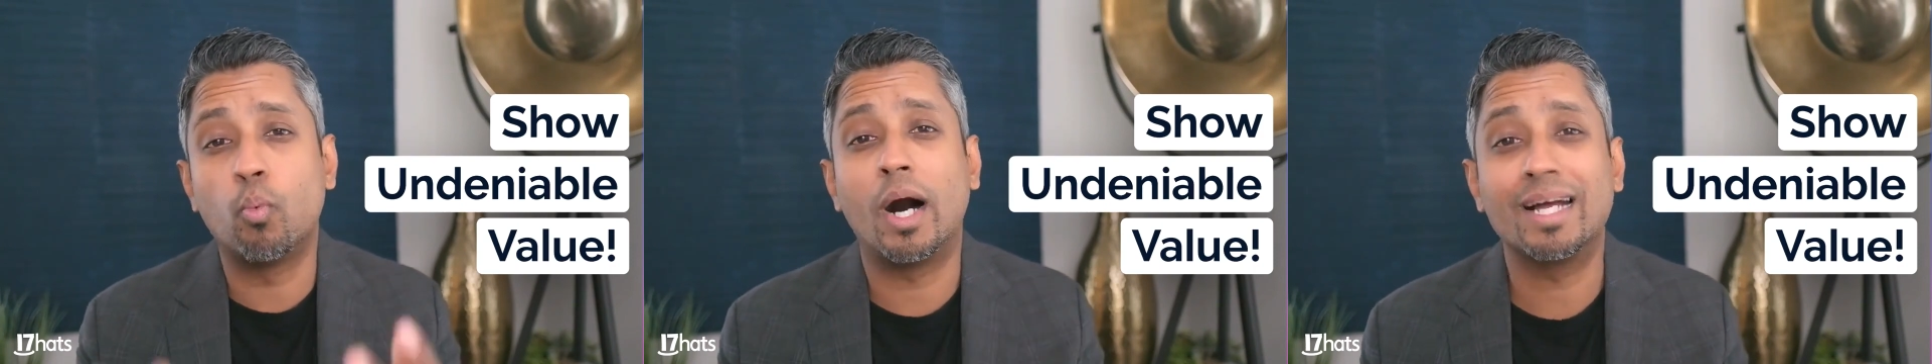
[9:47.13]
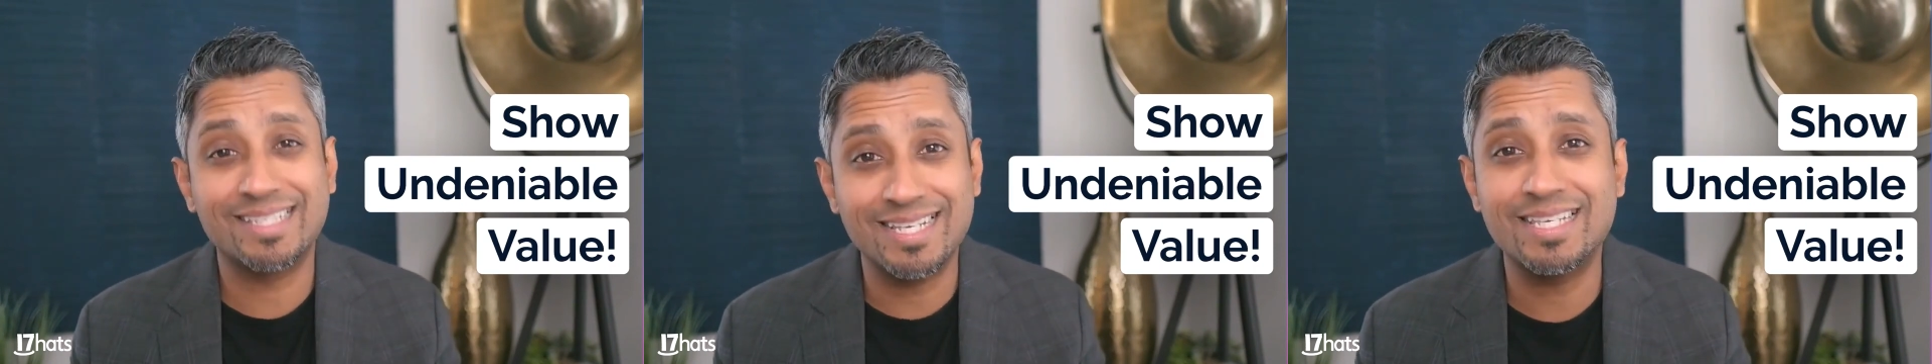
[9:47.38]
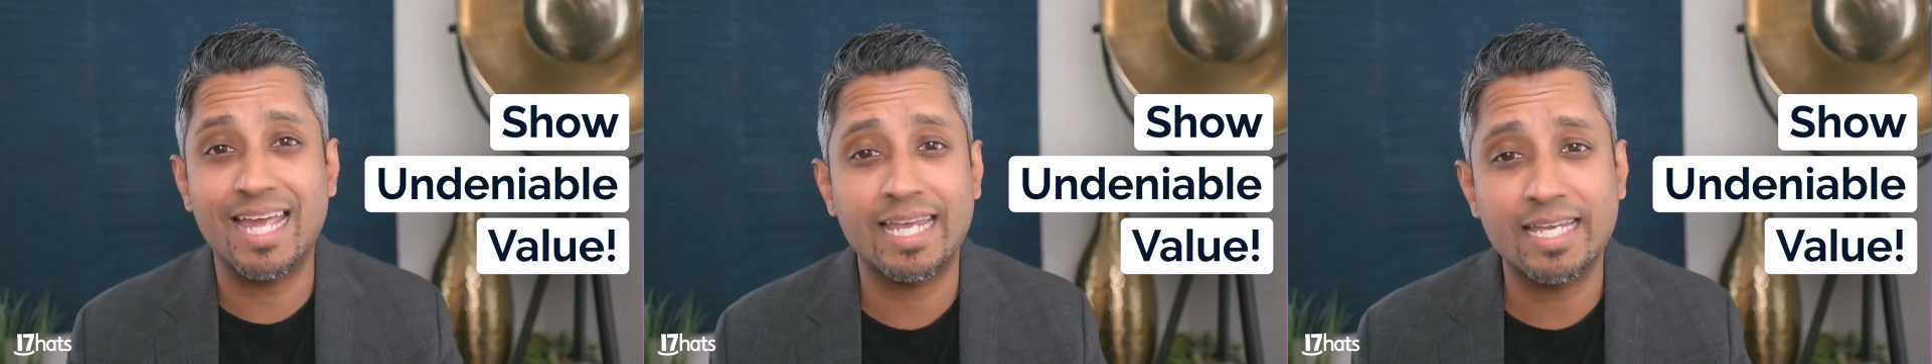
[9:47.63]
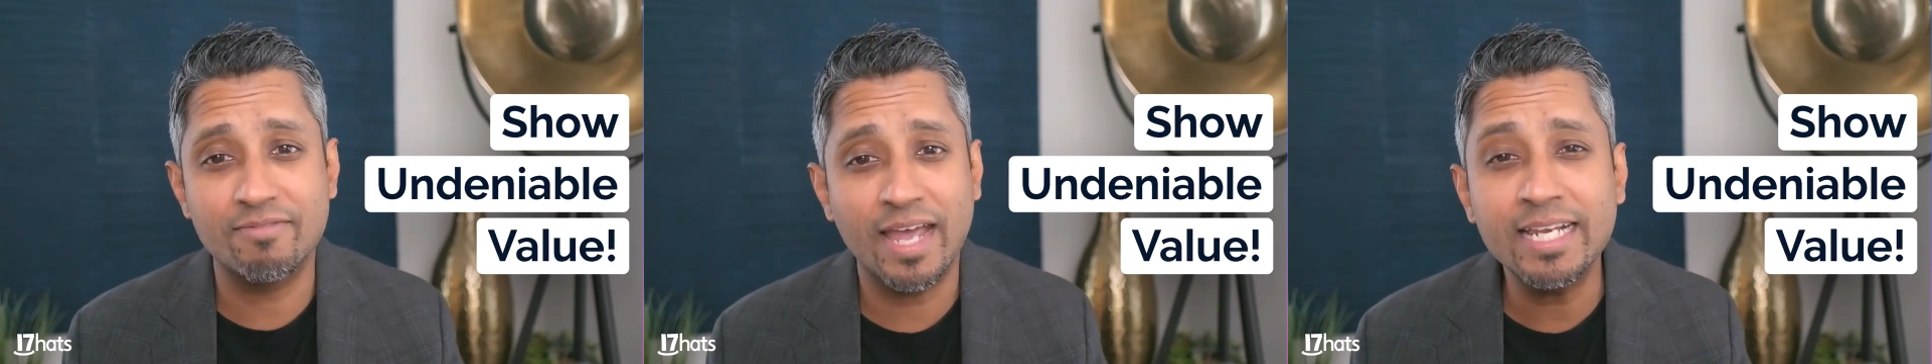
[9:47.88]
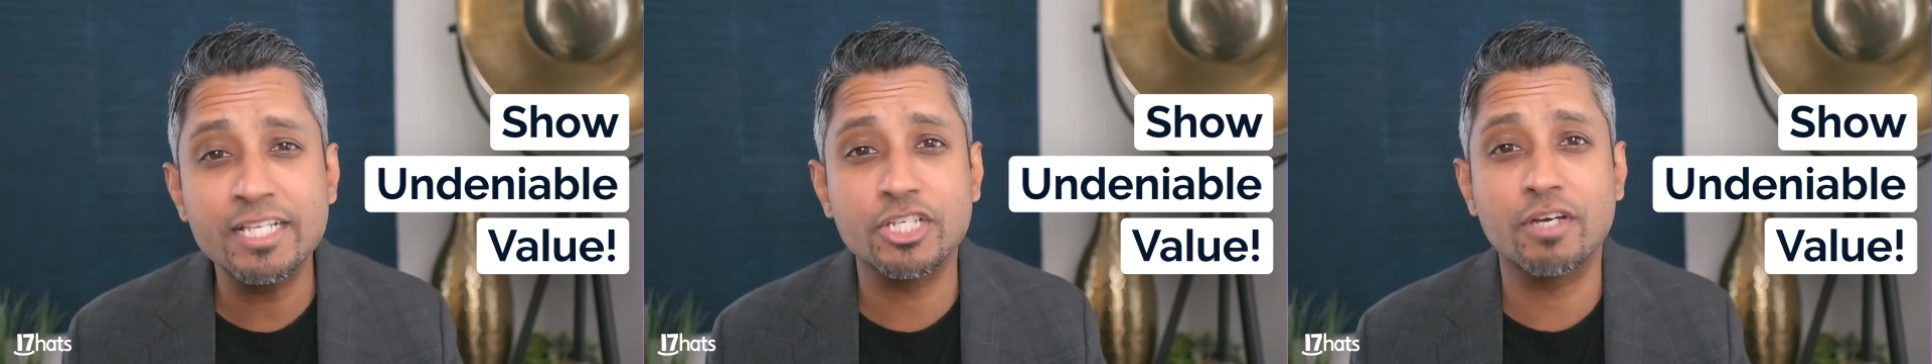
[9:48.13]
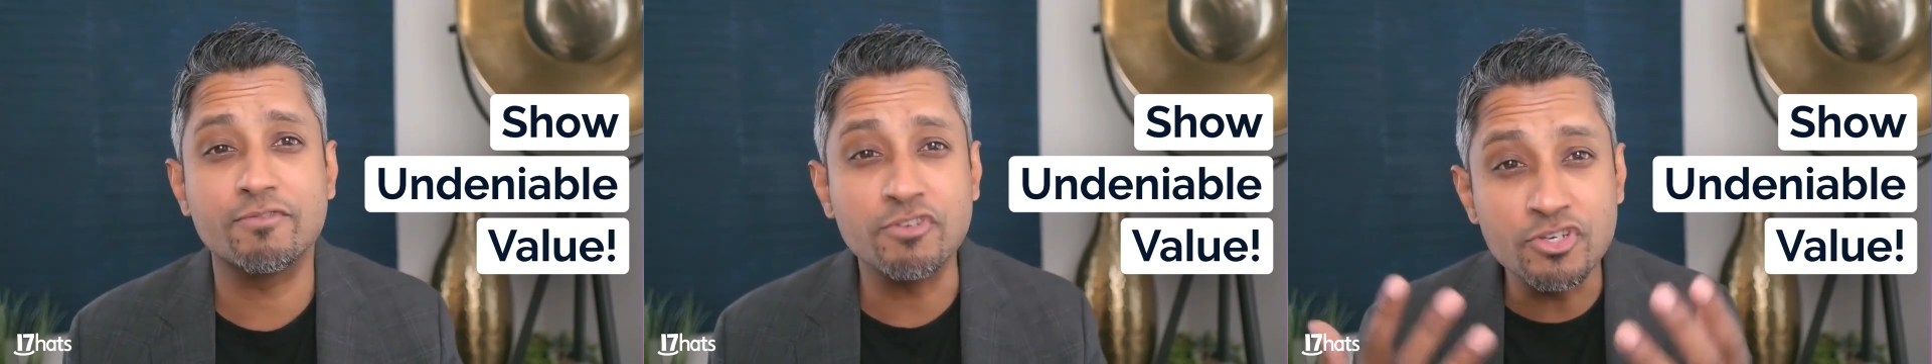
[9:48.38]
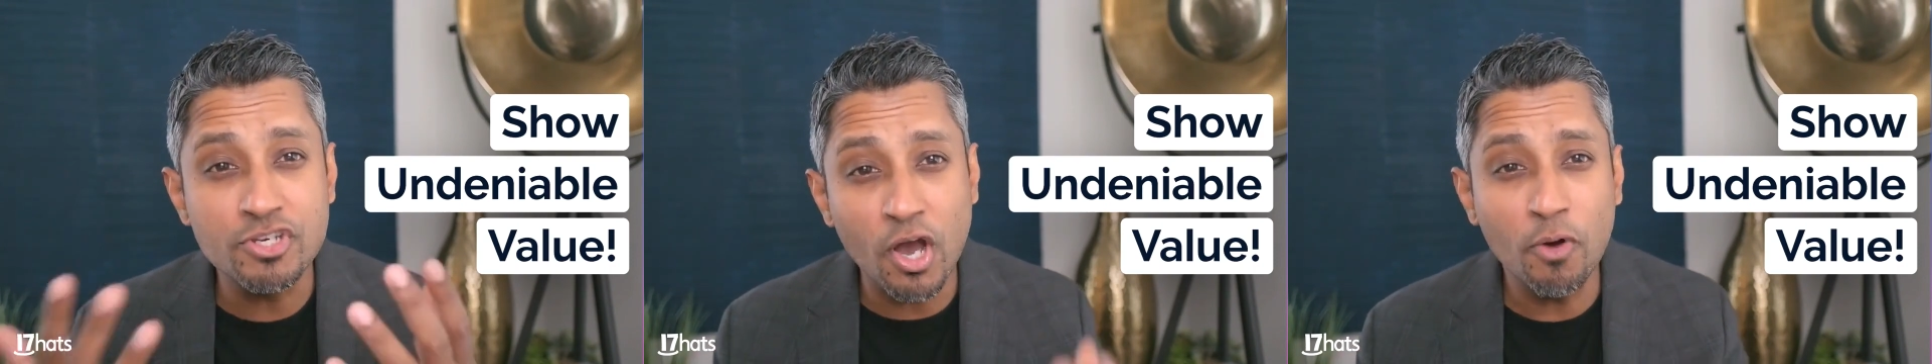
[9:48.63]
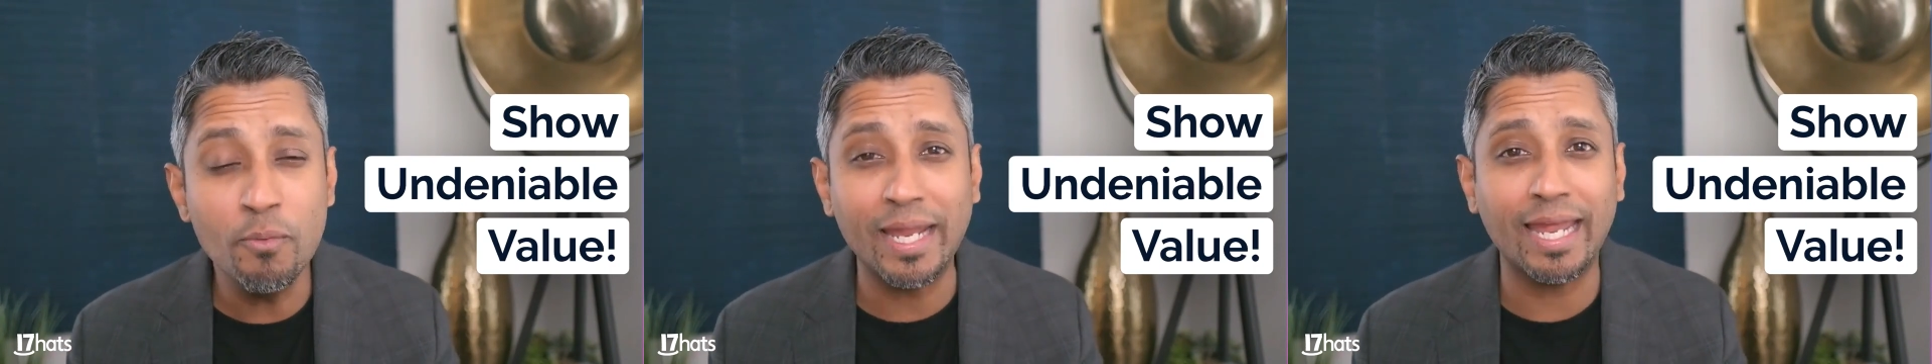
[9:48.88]
want to take advantage of,
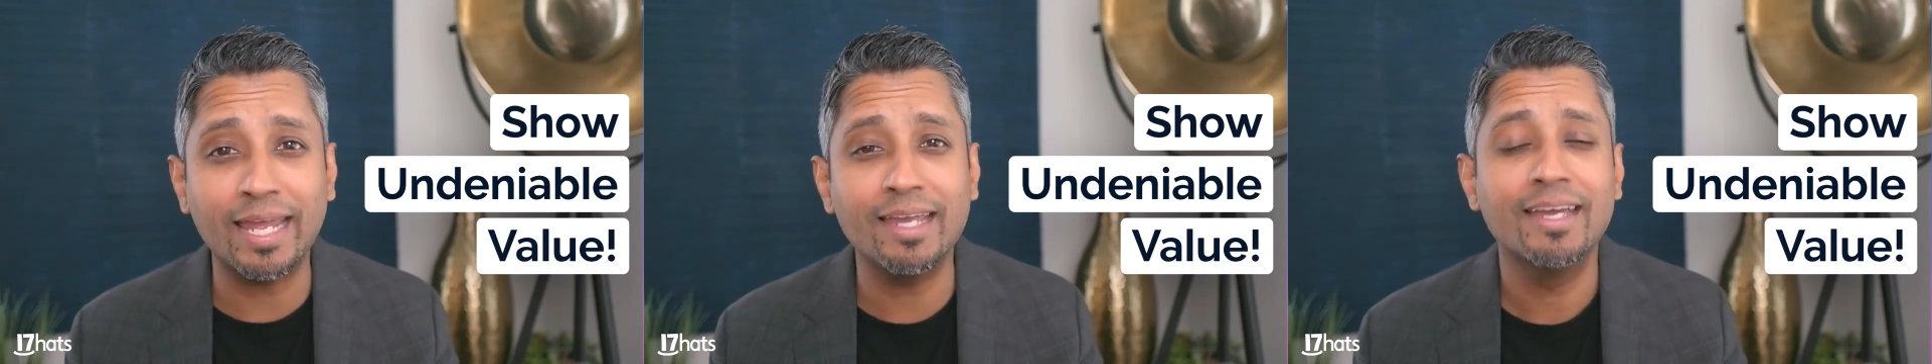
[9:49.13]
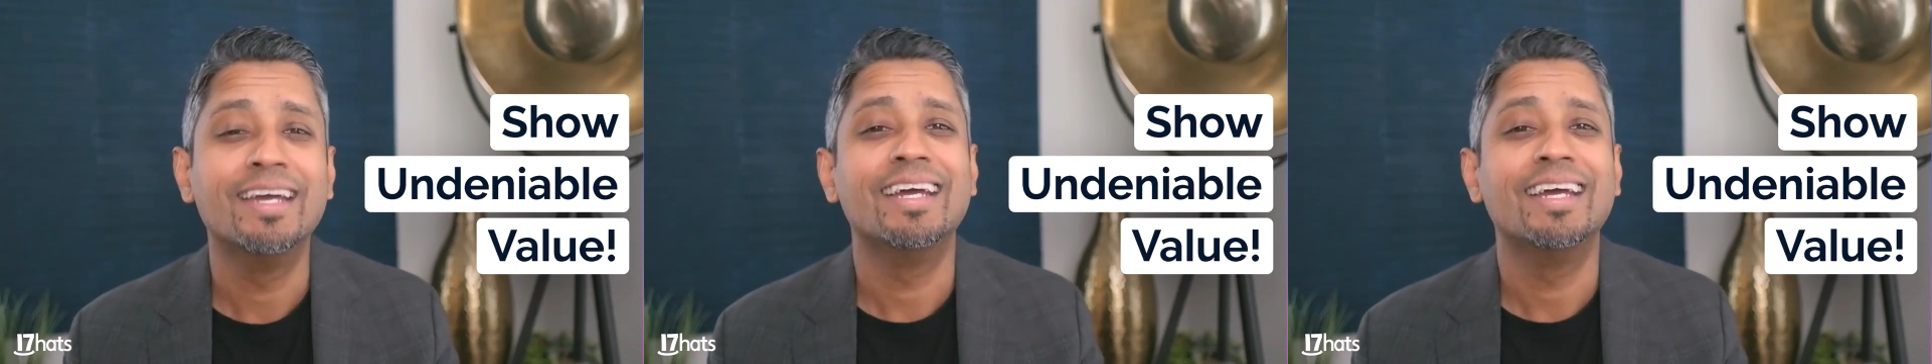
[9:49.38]
knowing